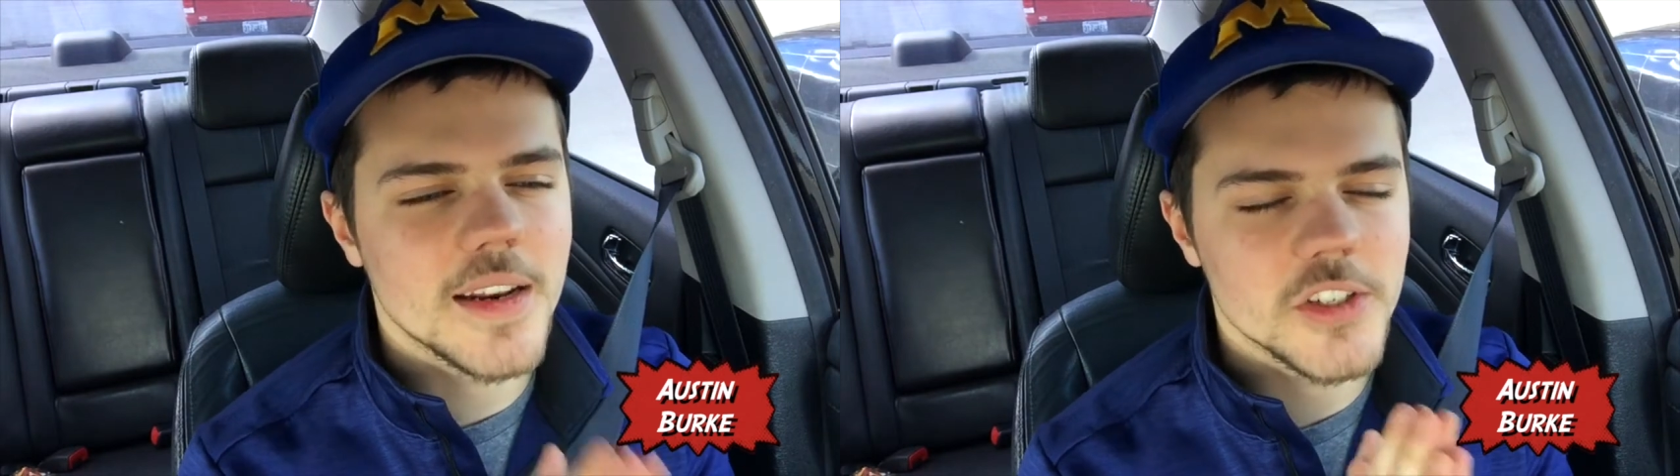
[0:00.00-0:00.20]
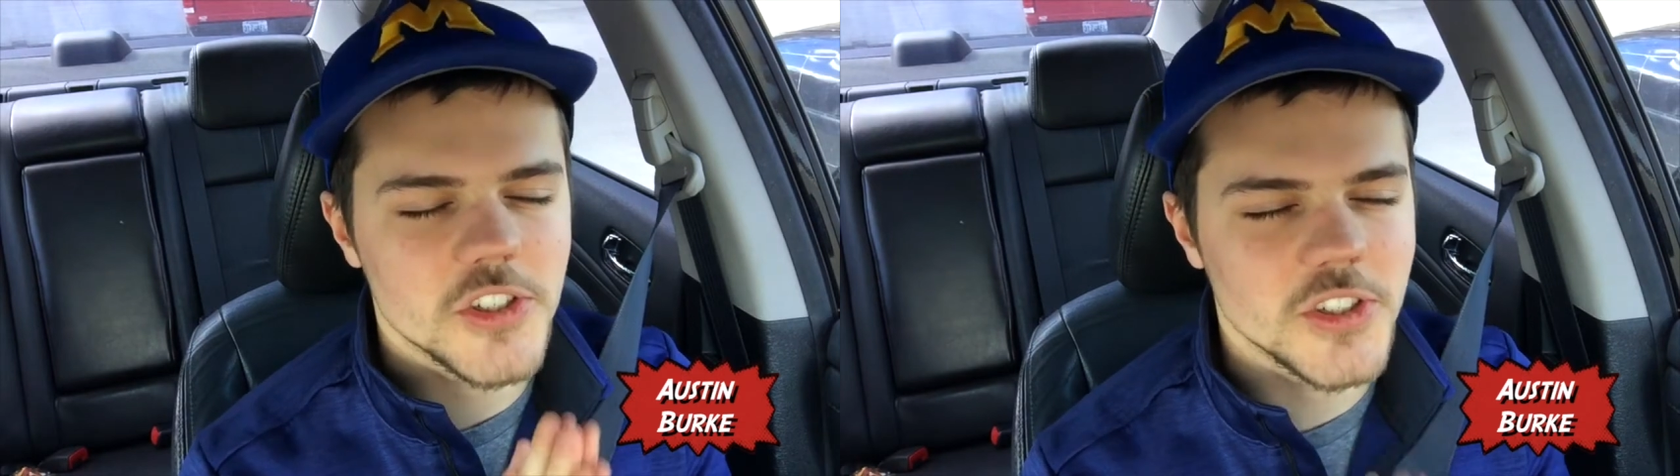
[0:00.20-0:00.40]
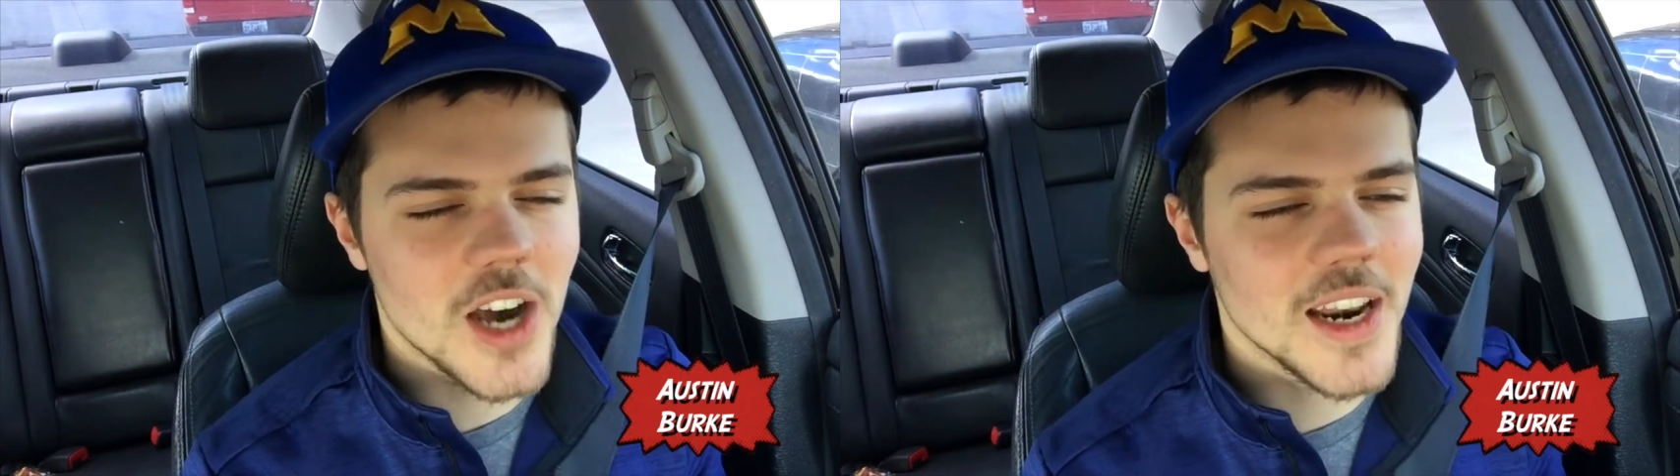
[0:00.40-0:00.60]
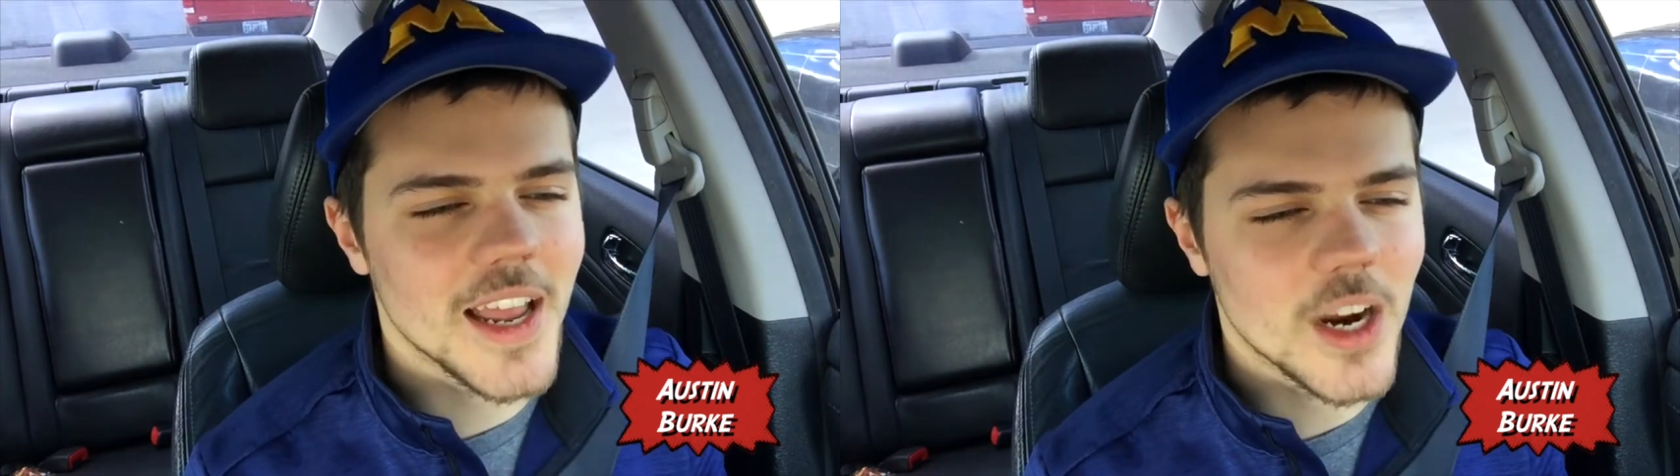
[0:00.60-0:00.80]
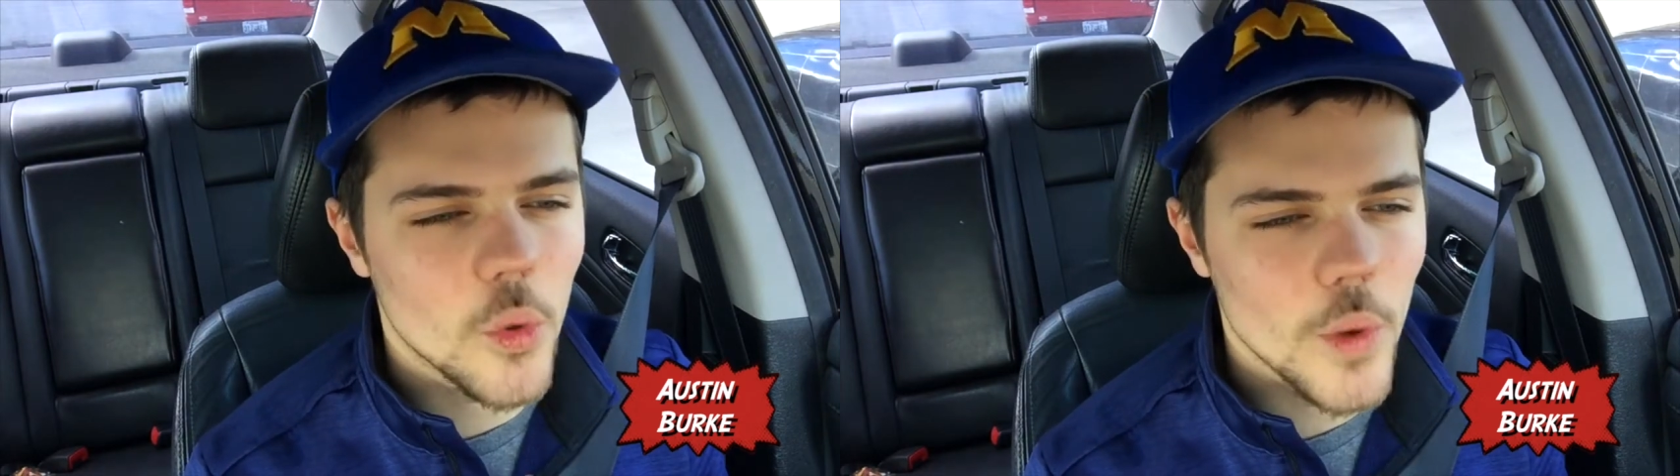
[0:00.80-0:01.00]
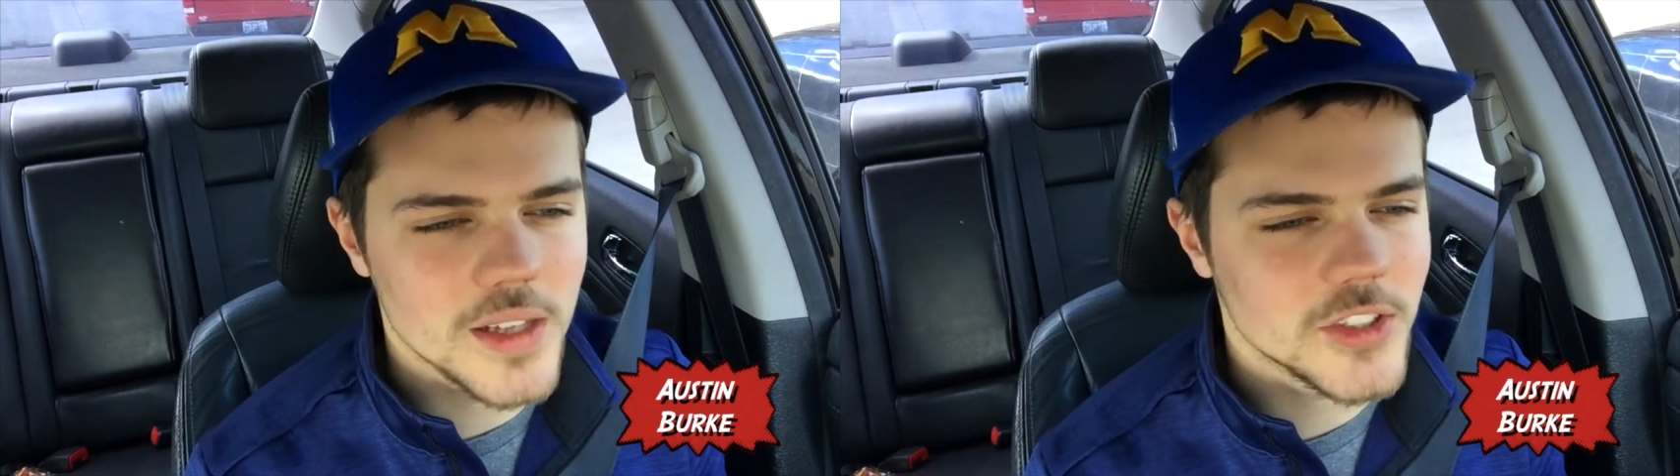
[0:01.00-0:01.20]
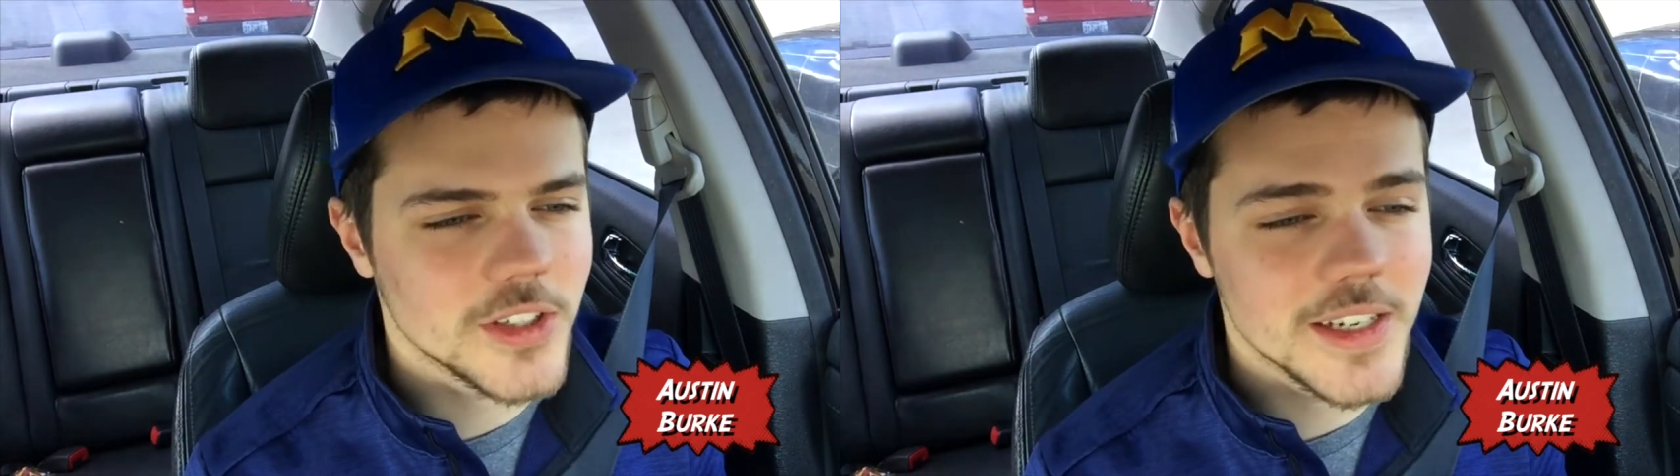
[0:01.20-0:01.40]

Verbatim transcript: it is shot like a Western,